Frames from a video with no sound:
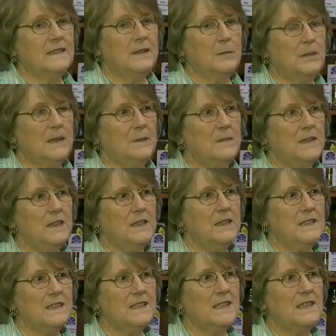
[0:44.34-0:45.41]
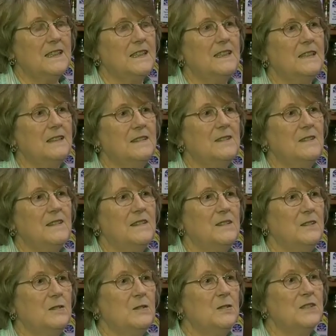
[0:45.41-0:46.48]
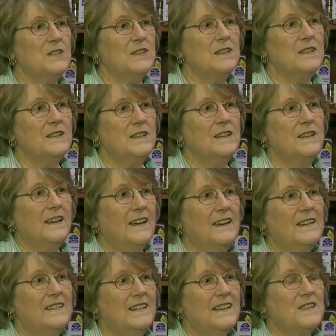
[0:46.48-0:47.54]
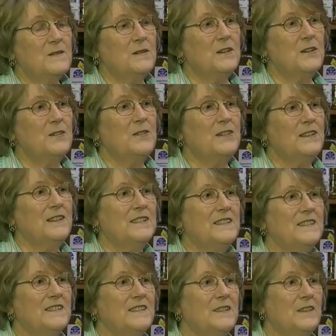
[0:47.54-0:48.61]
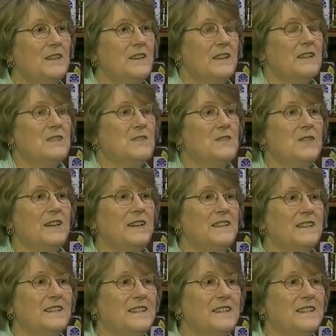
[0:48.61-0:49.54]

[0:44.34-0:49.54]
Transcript: the B B C news, and that's when I heard it. So I think it's great.